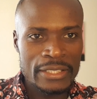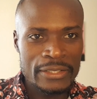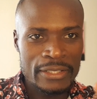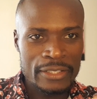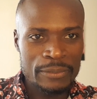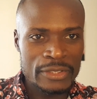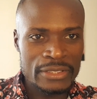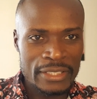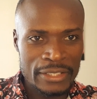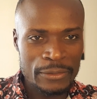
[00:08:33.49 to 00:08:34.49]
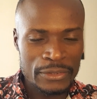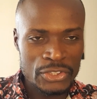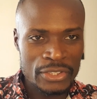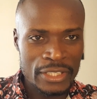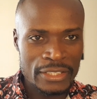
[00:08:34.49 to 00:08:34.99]
You're administering
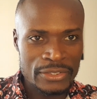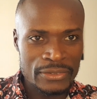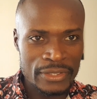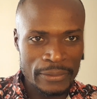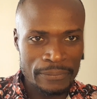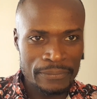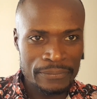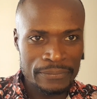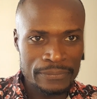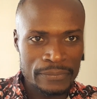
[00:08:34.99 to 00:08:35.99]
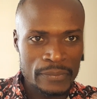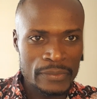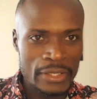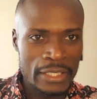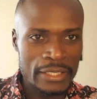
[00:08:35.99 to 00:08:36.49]
questionnaires to them.
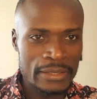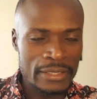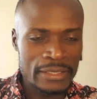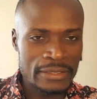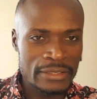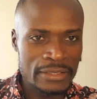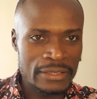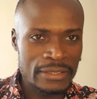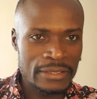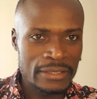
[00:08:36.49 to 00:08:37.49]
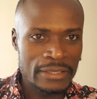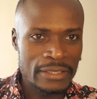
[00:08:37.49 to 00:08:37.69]
That is just,